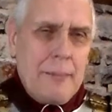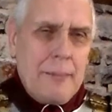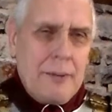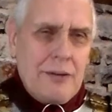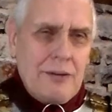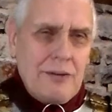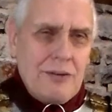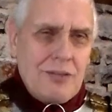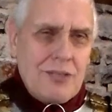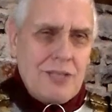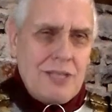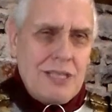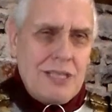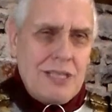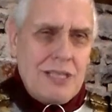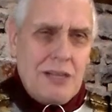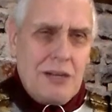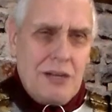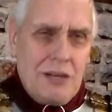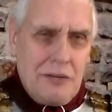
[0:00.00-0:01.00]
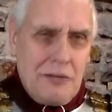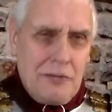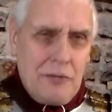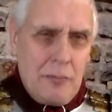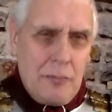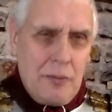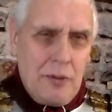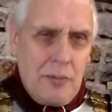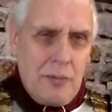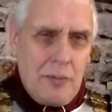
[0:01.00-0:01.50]
city, half the
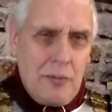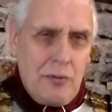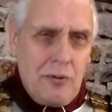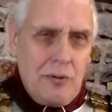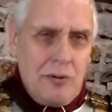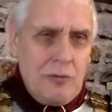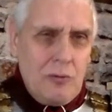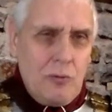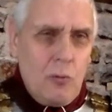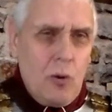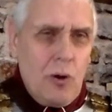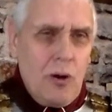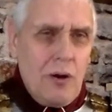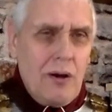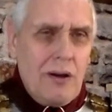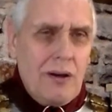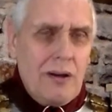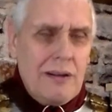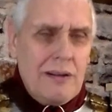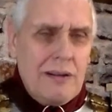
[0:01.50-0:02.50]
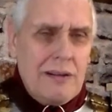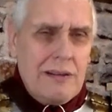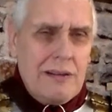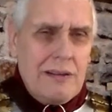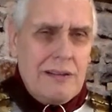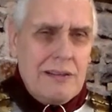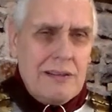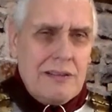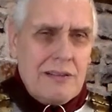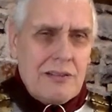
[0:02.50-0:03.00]
people were
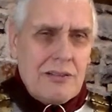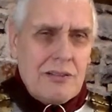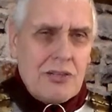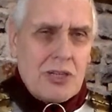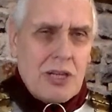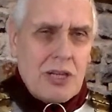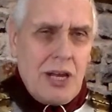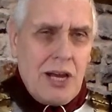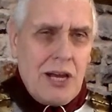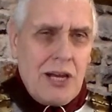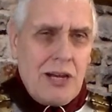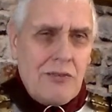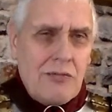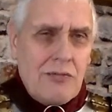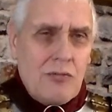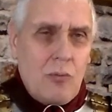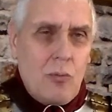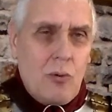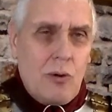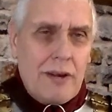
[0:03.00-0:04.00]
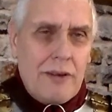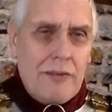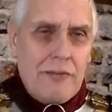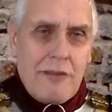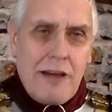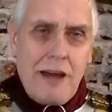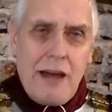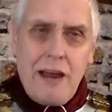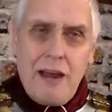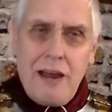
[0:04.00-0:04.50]
slaves. What if
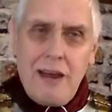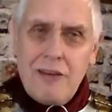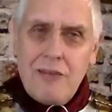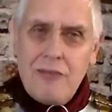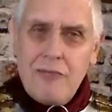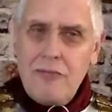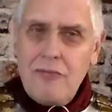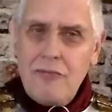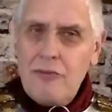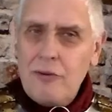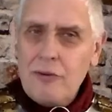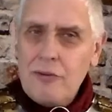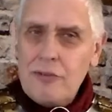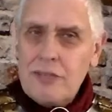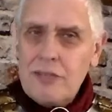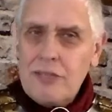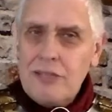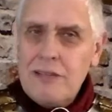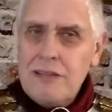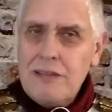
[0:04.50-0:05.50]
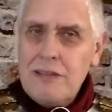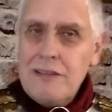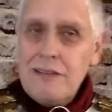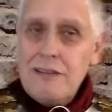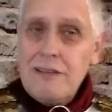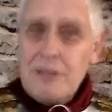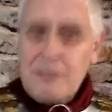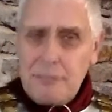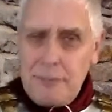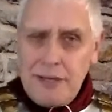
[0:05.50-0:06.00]
they revolted?
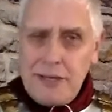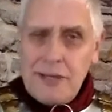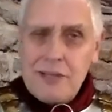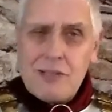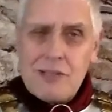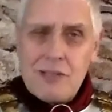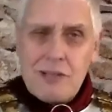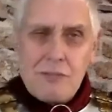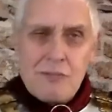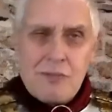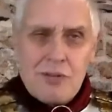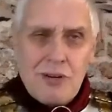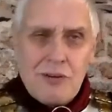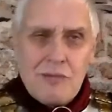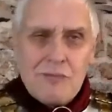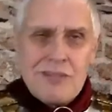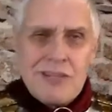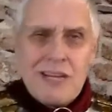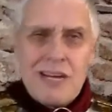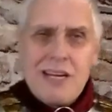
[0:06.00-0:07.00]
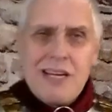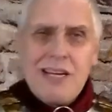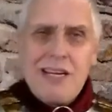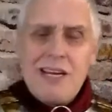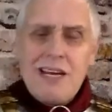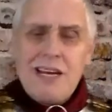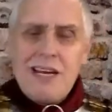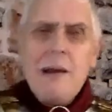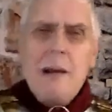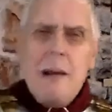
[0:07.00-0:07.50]
Because sometimes they
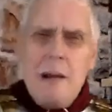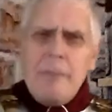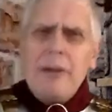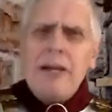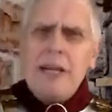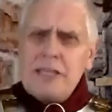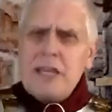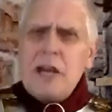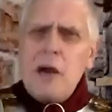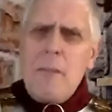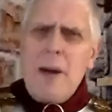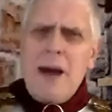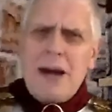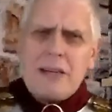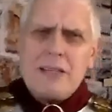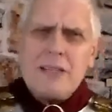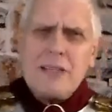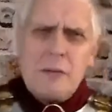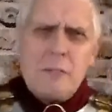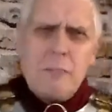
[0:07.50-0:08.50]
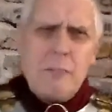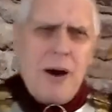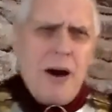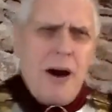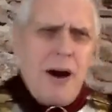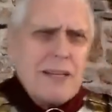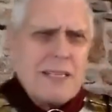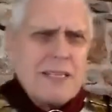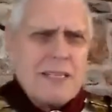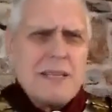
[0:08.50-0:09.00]
did. But let's go back to the
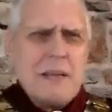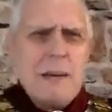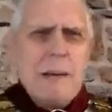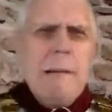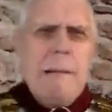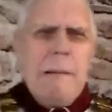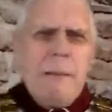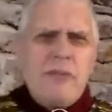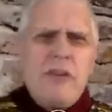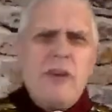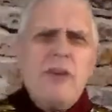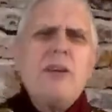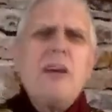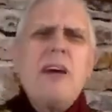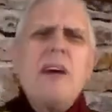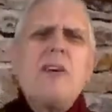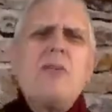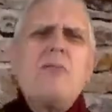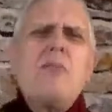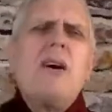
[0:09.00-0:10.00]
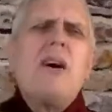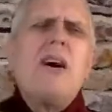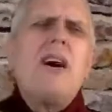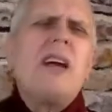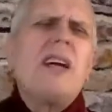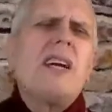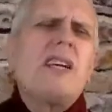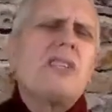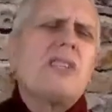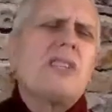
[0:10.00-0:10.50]
baths. So there you are,
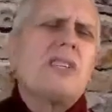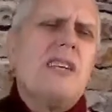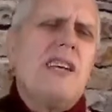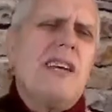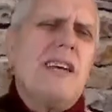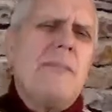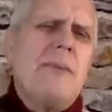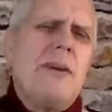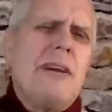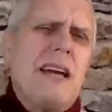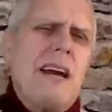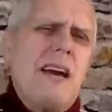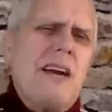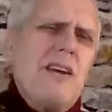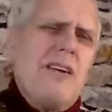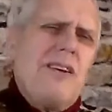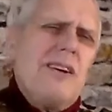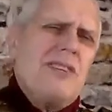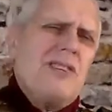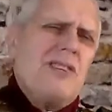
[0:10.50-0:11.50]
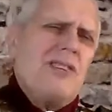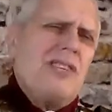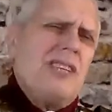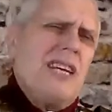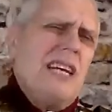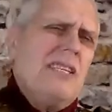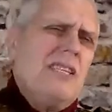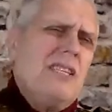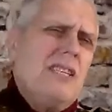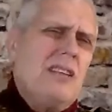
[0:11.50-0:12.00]
you're steaming now, you've got
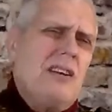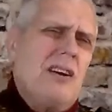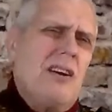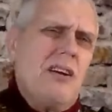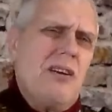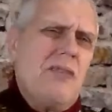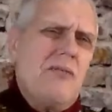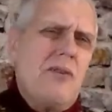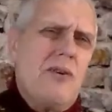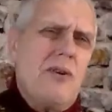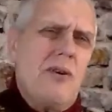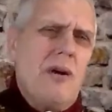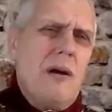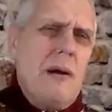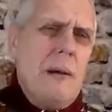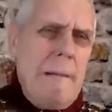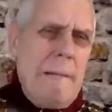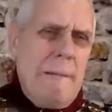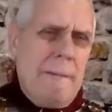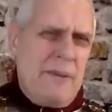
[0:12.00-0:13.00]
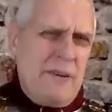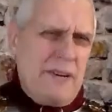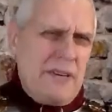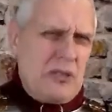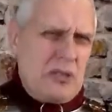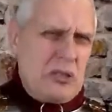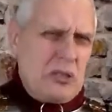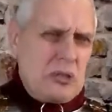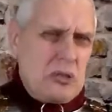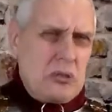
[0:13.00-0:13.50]
scented olive oil, you're
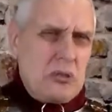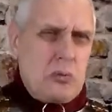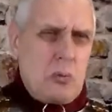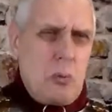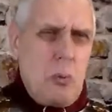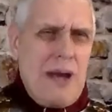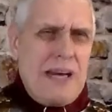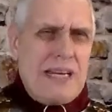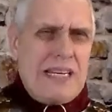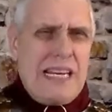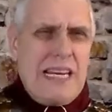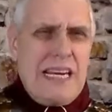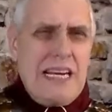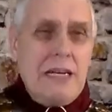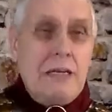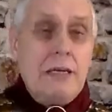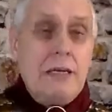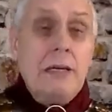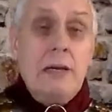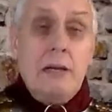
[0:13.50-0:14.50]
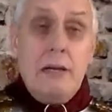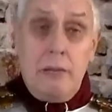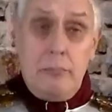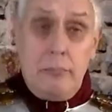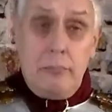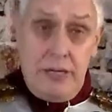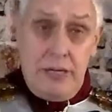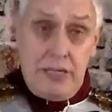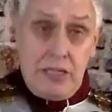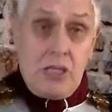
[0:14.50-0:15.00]
sweating,
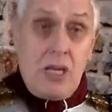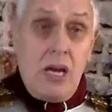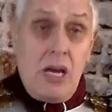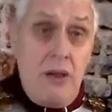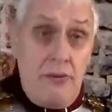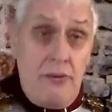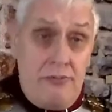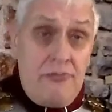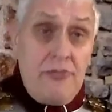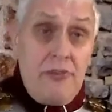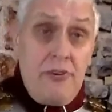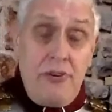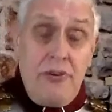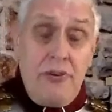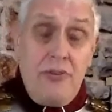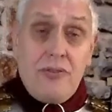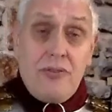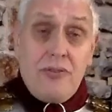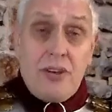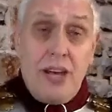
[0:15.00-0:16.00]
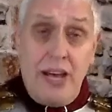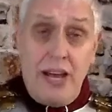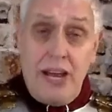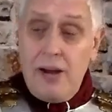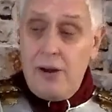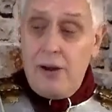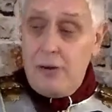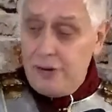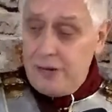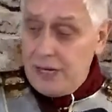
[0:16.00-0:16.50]
but it's time for you to get
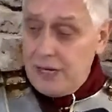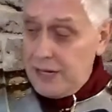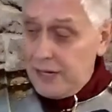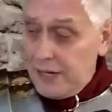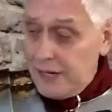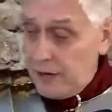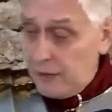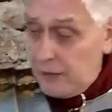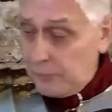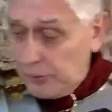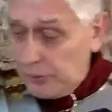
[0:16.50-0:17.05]
out and clean up.